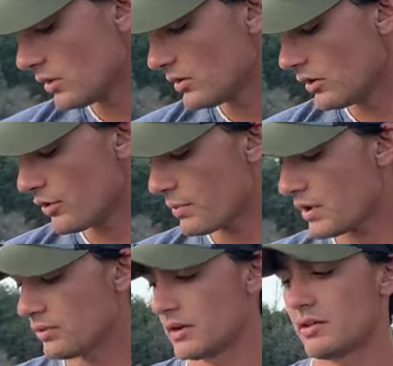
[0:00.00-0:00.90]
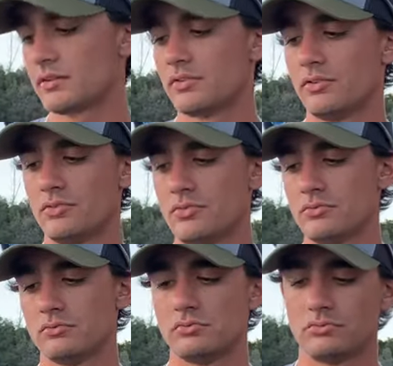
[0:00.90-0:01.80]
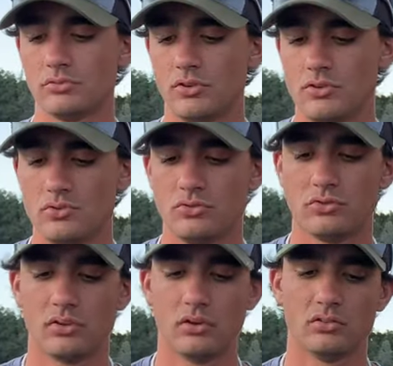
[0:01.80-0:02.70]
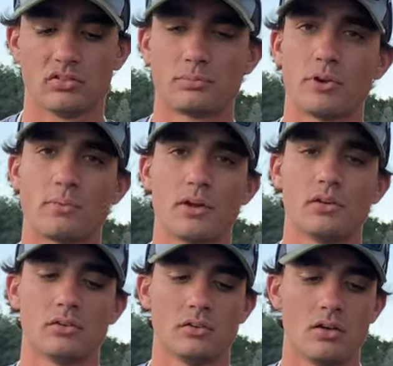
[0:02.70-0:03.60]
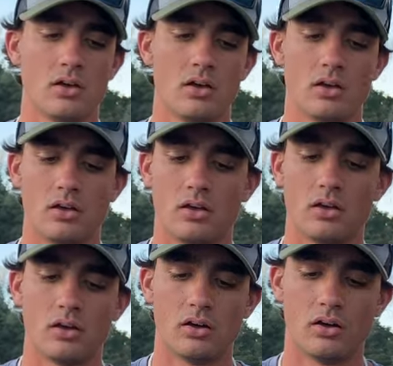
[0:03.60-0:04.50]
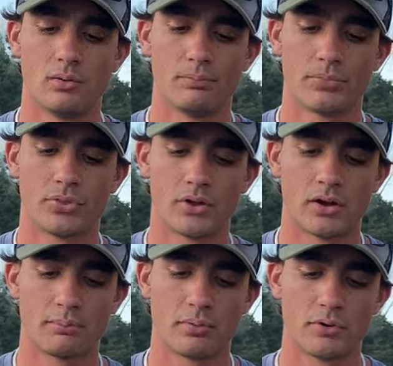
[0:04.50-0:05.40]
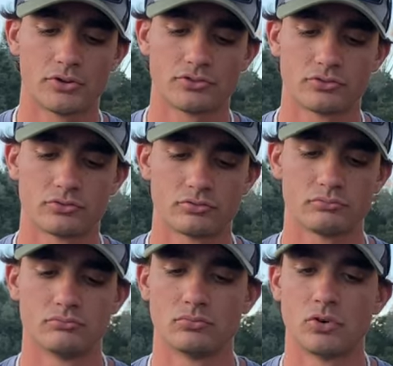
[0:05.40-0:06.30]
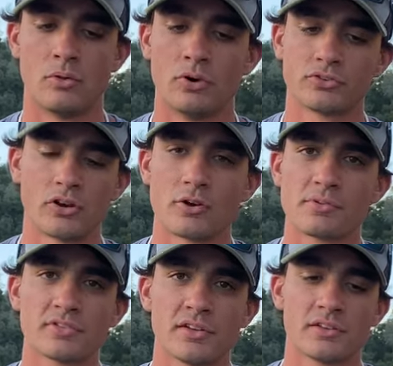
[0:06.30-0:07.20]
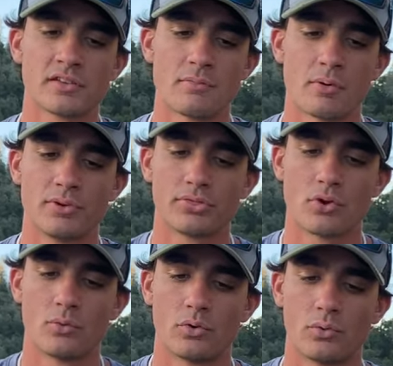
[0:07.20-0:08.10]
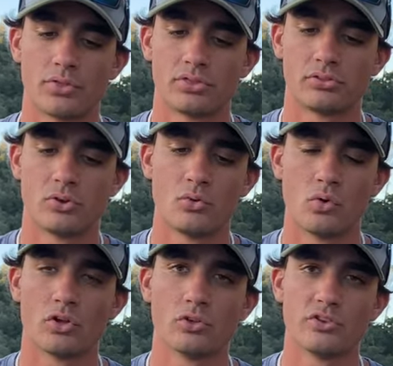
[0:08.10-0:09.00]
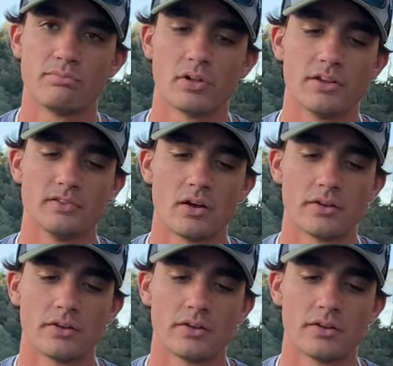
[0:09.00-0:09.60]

Another bait that I like to do to use is a spinner bait. Um, I pretty much, almost 100% of the time, I'll be throwing one with two willow leaf blades on